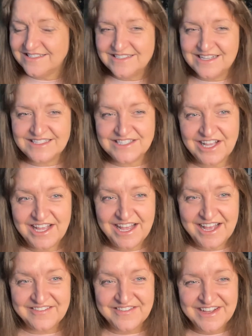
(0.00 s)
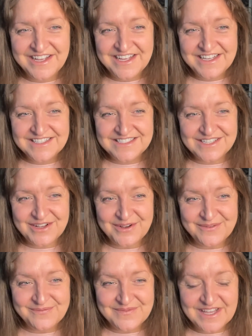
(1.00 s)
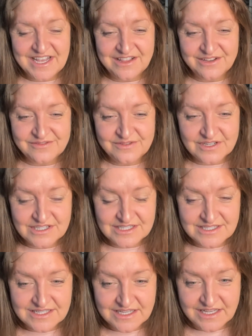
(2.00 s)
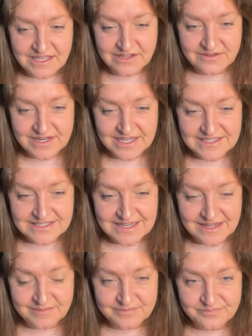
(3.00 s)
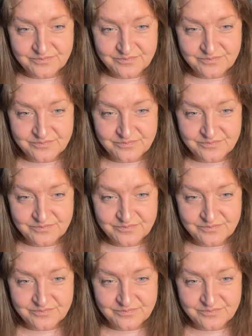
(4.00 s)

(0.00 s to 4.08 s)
That's all I have. So I look forward to seeing you next time.